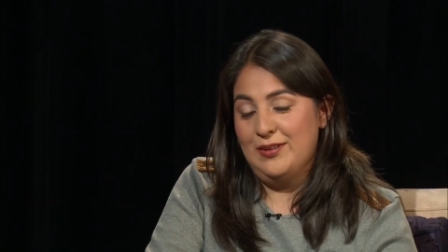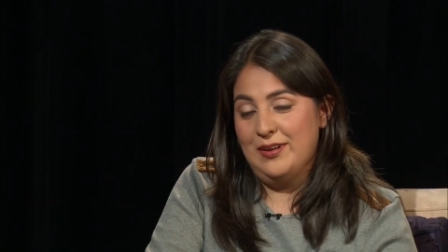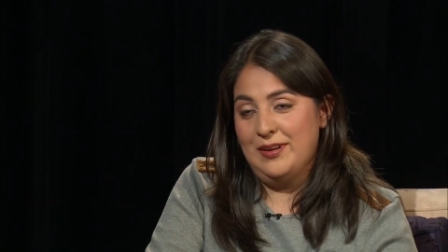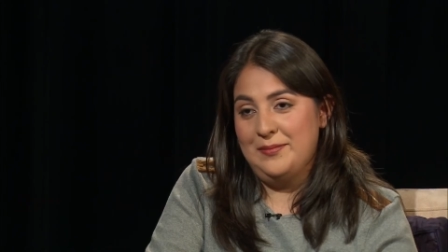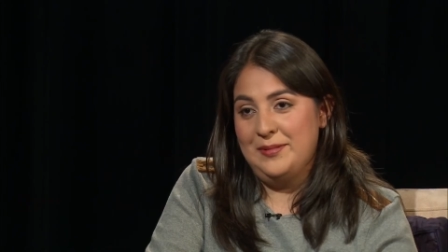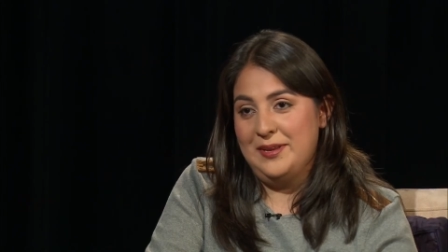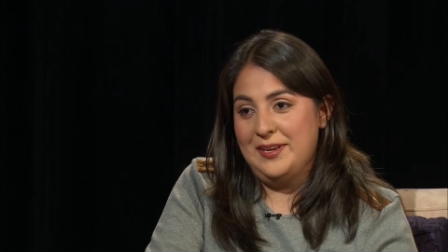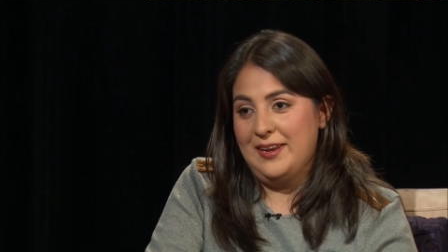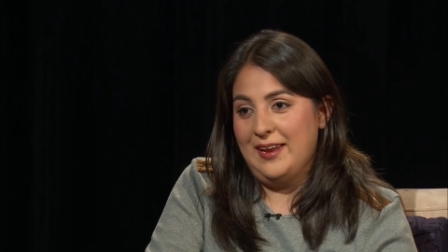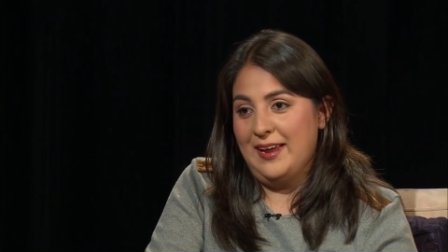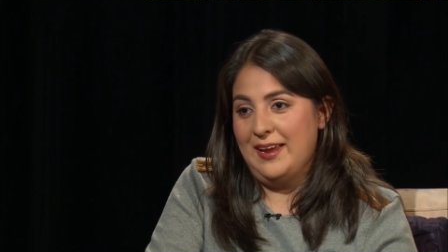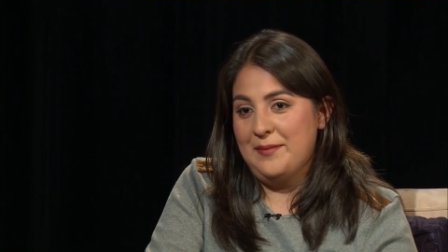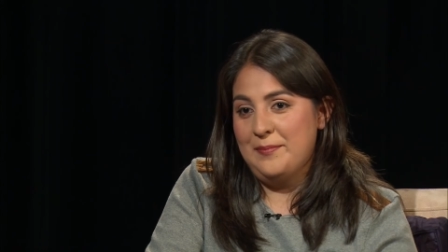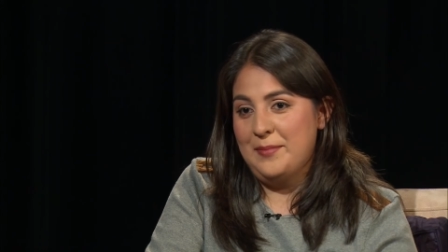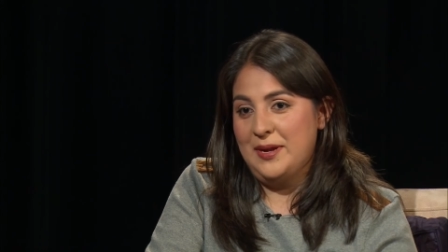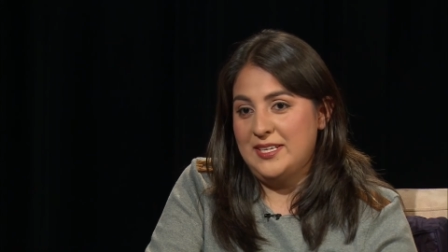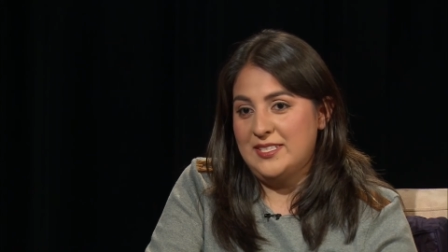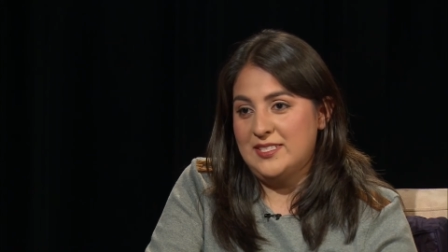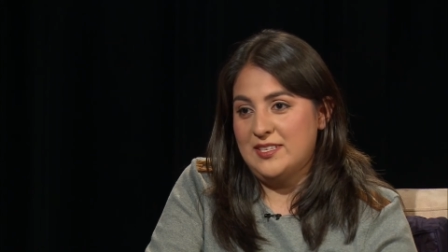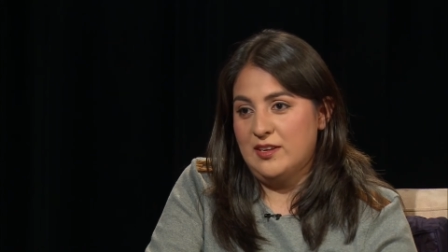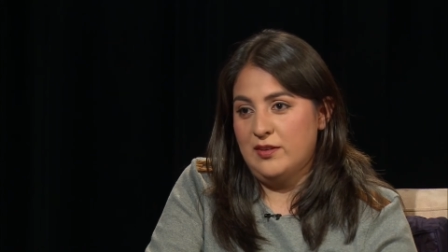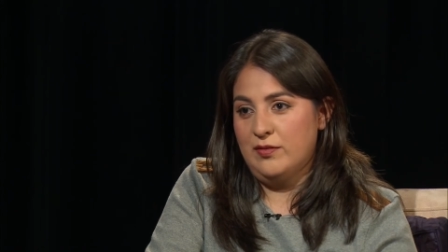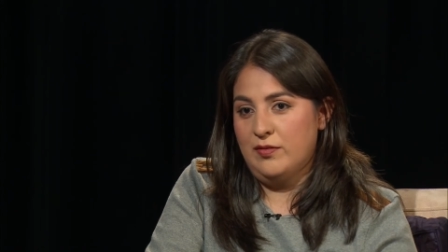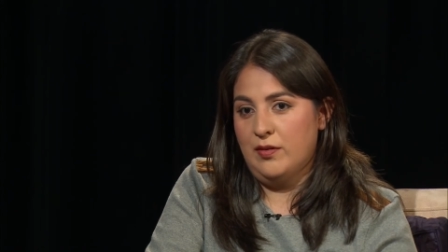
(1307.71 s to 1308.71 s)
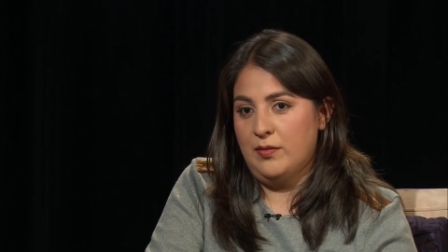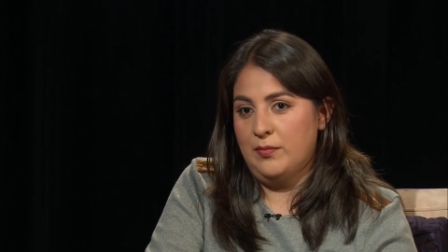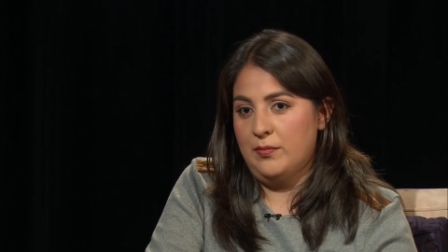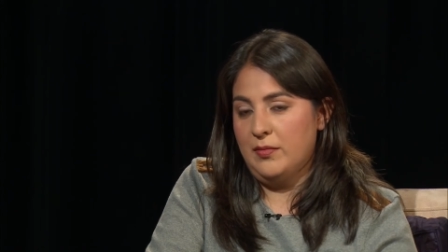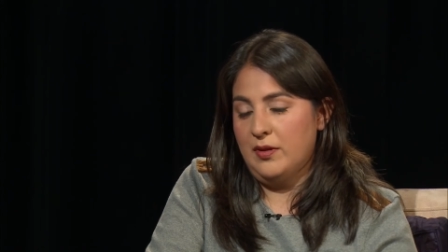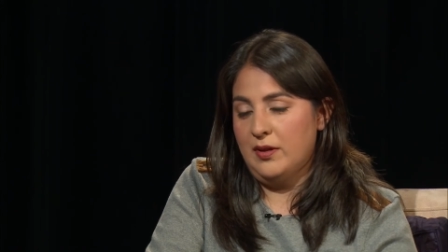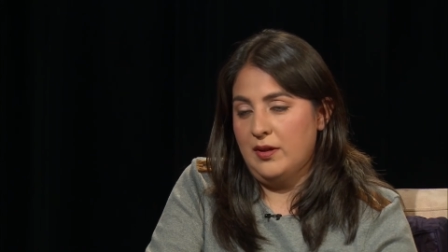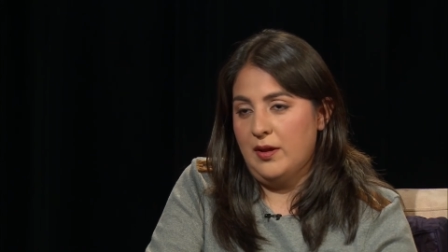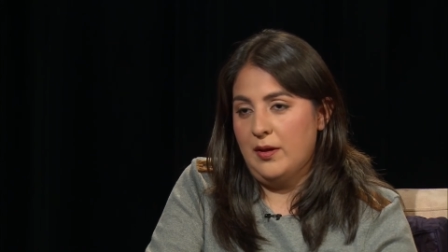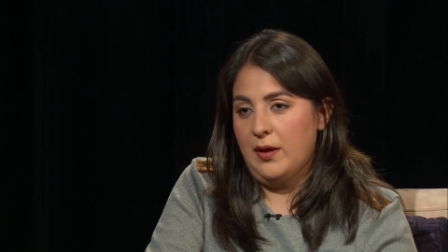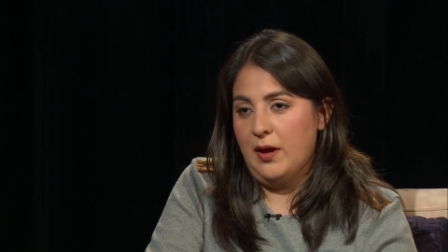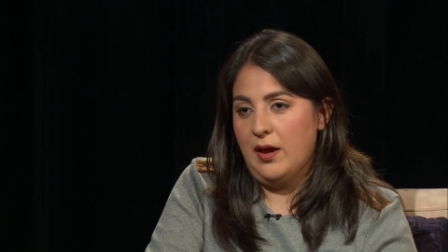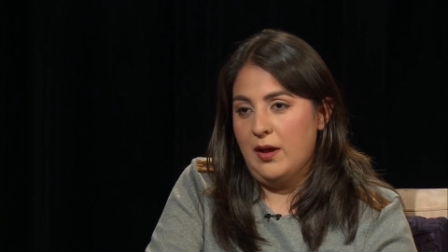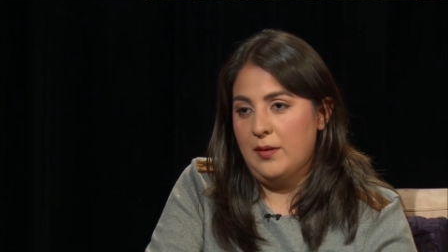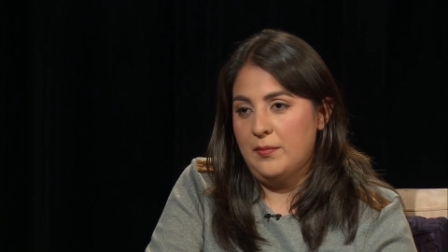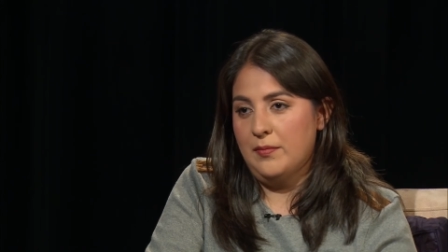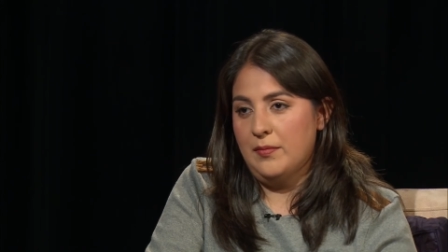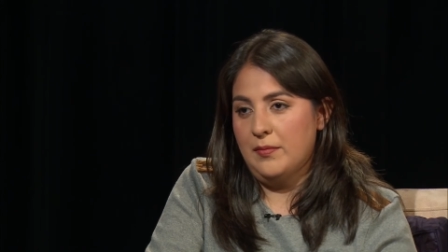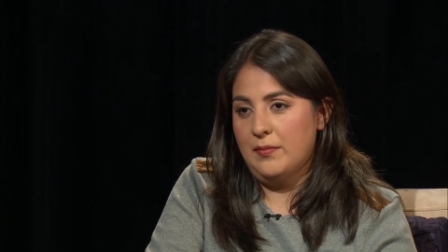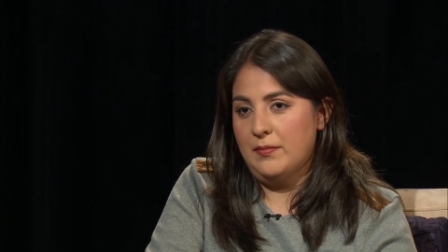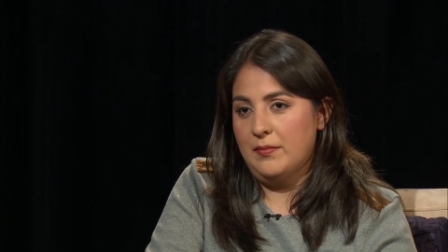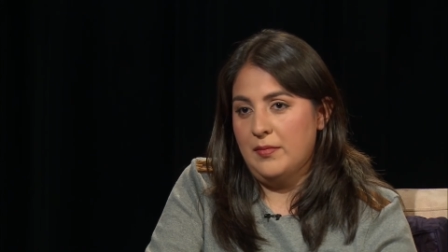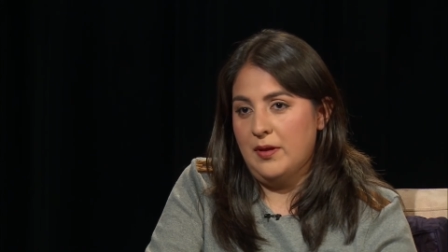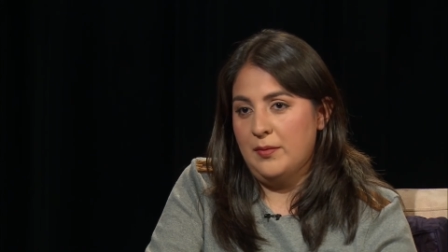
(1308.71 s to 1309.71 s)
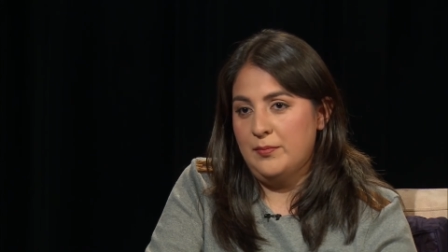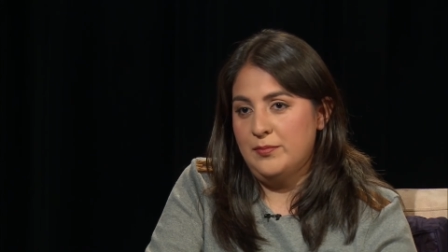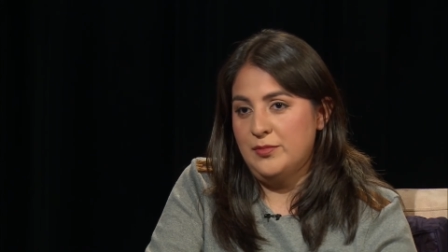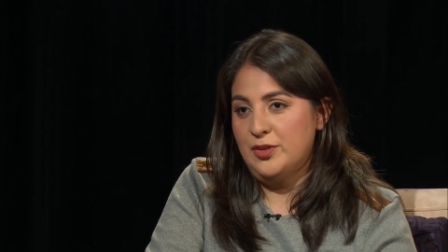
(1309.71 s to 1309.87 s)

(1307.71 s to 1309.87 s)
I mean, I myself, I'm, uh, I'm, I'm